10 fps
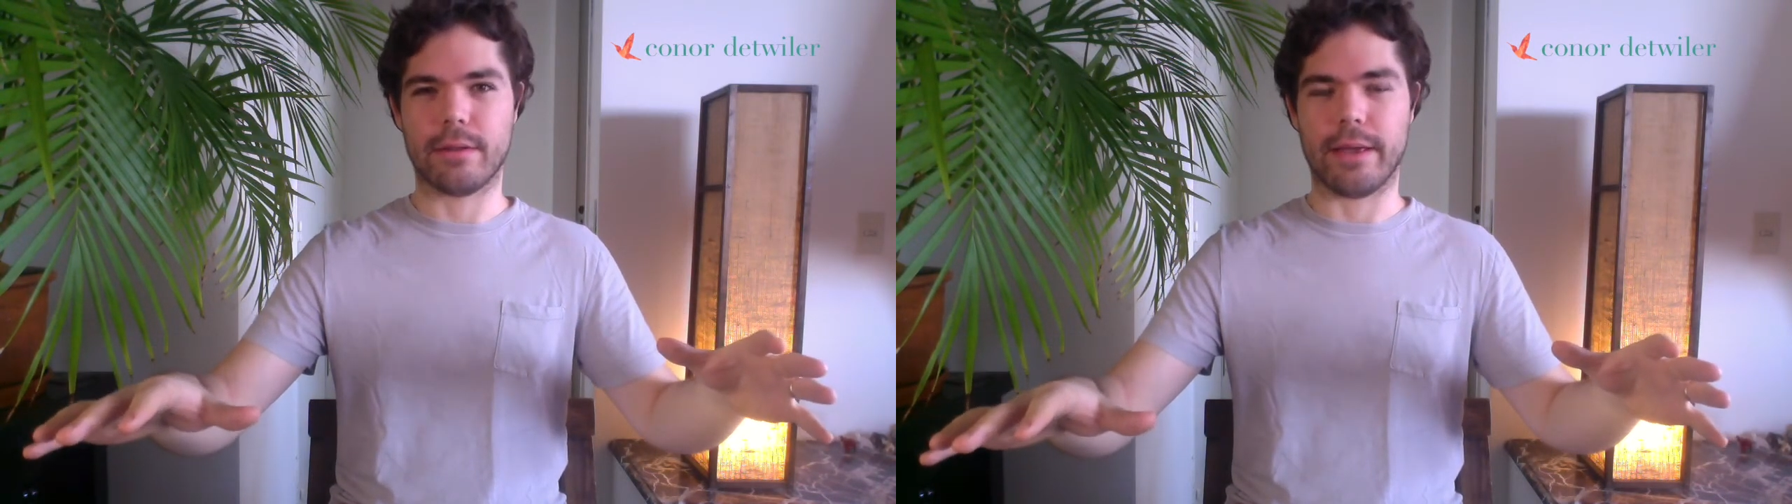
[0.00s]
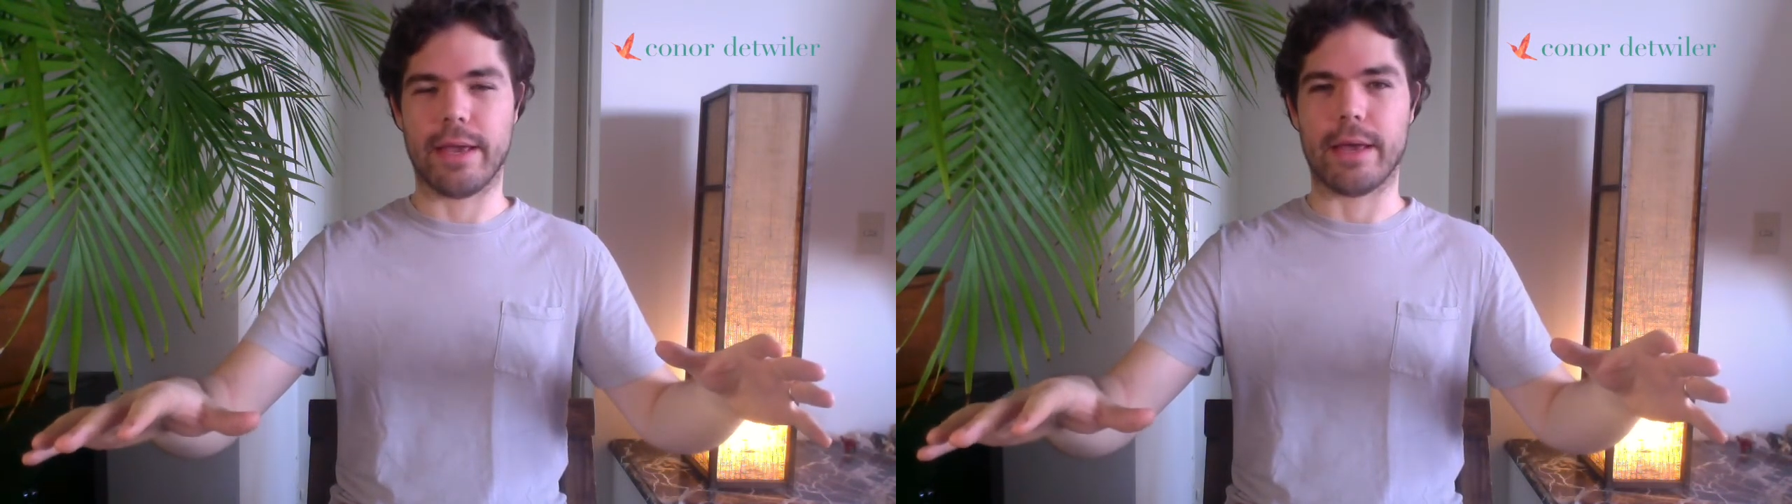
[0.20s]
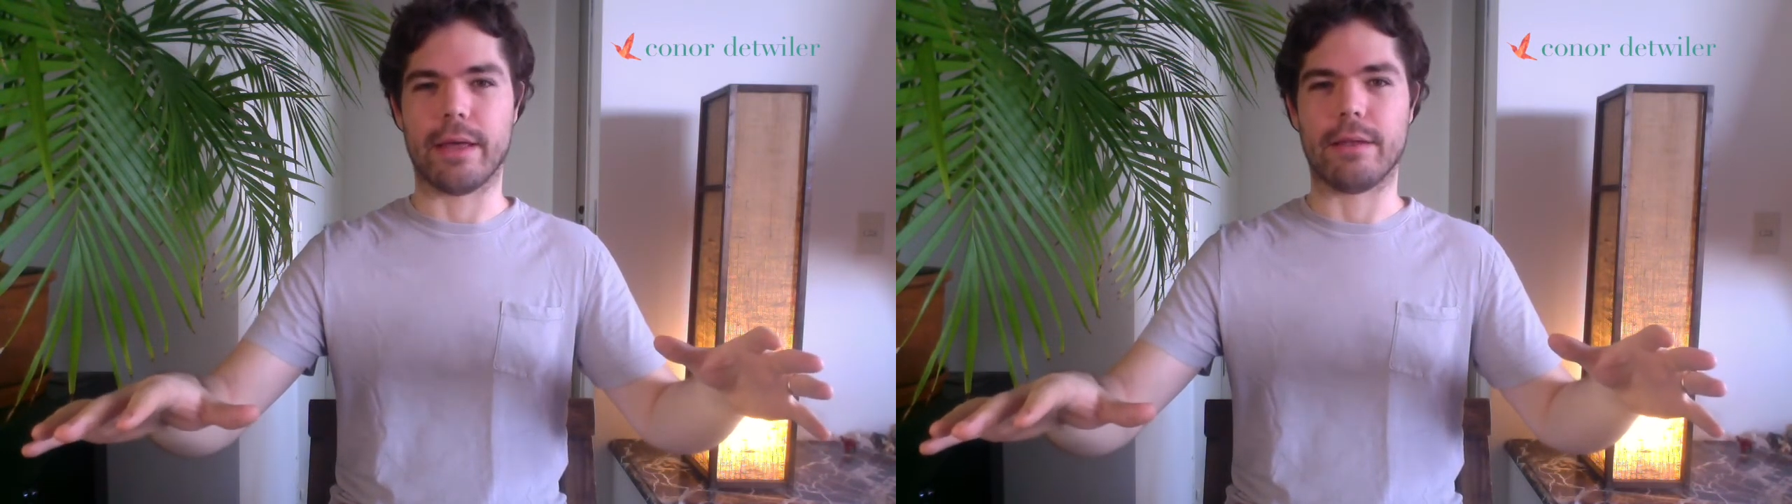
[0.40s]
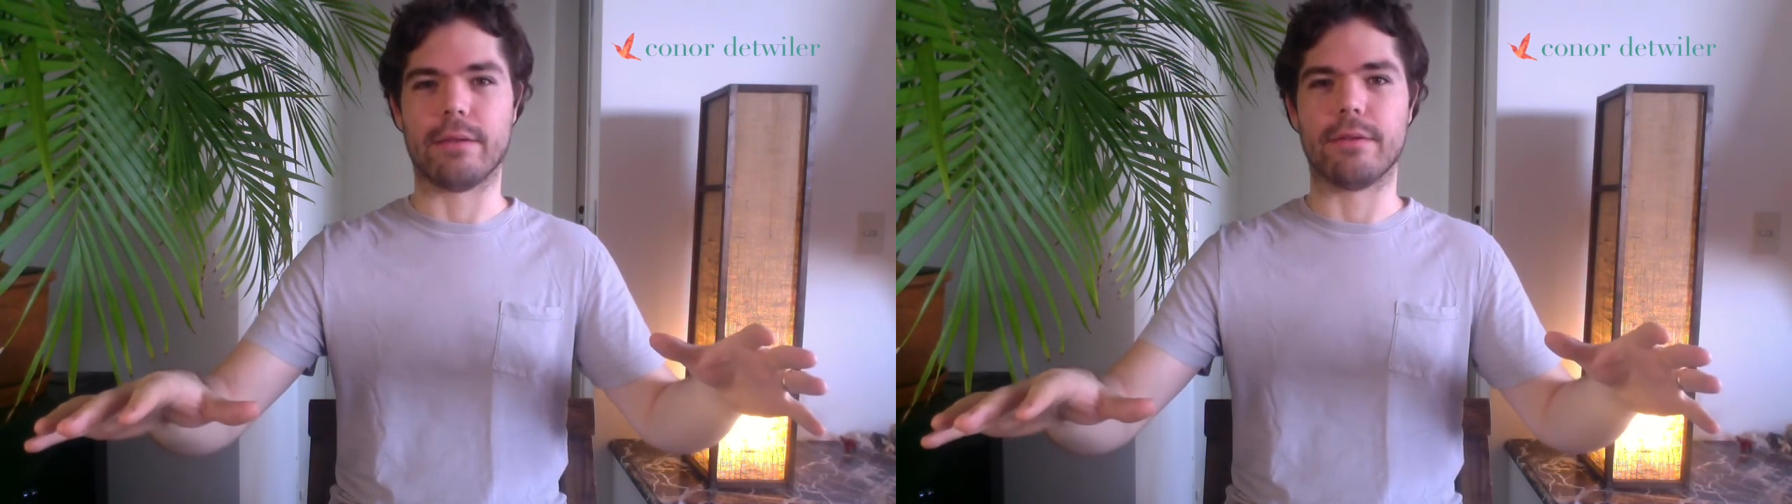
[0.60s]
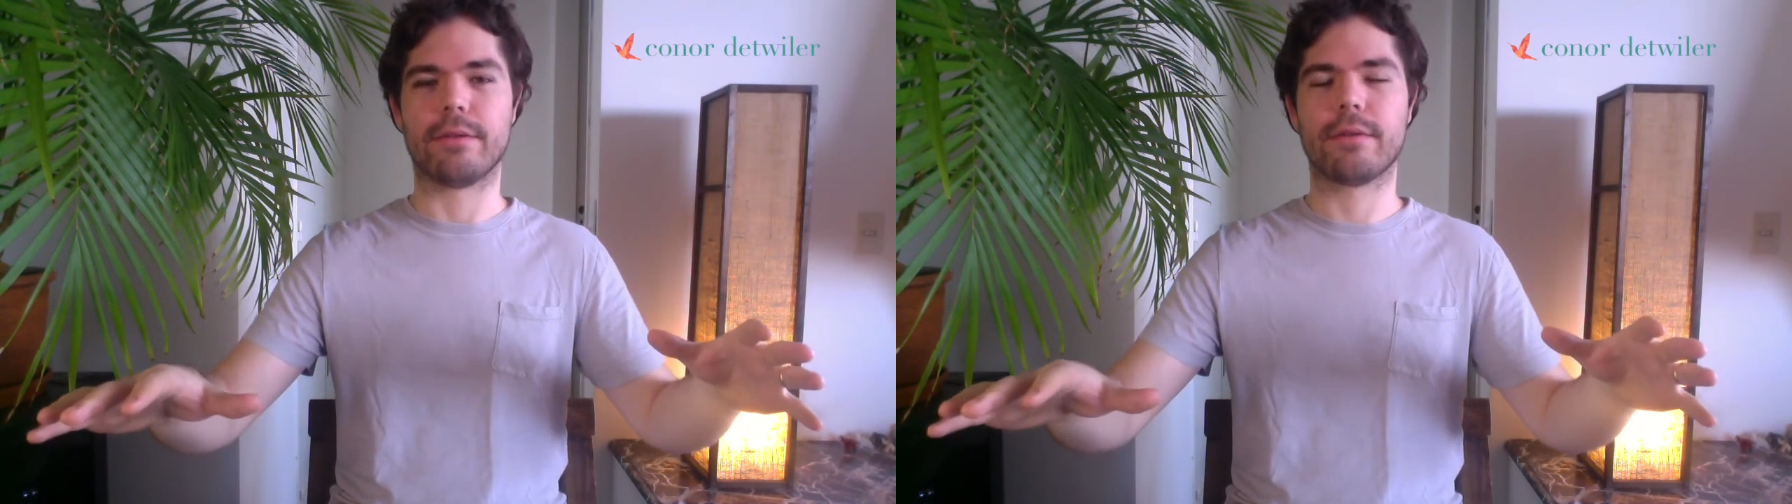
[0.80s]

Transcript: And